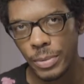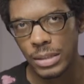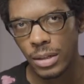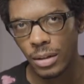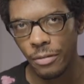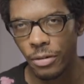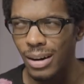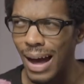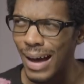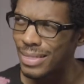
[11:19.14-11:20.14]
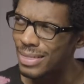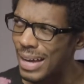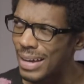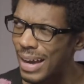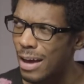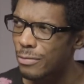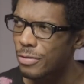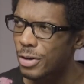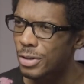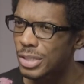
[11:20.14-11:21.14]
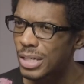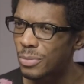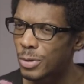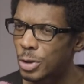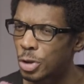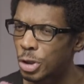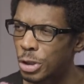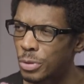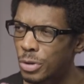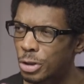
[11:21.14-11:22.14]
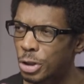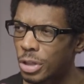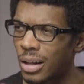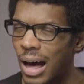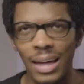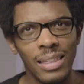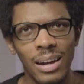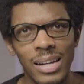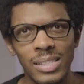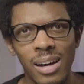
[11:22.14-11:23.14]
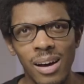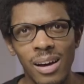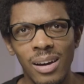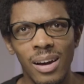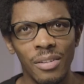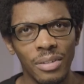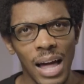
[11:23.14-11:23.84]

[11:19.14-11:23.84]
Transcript: to be delivered, I think at first it was June or July that I saw of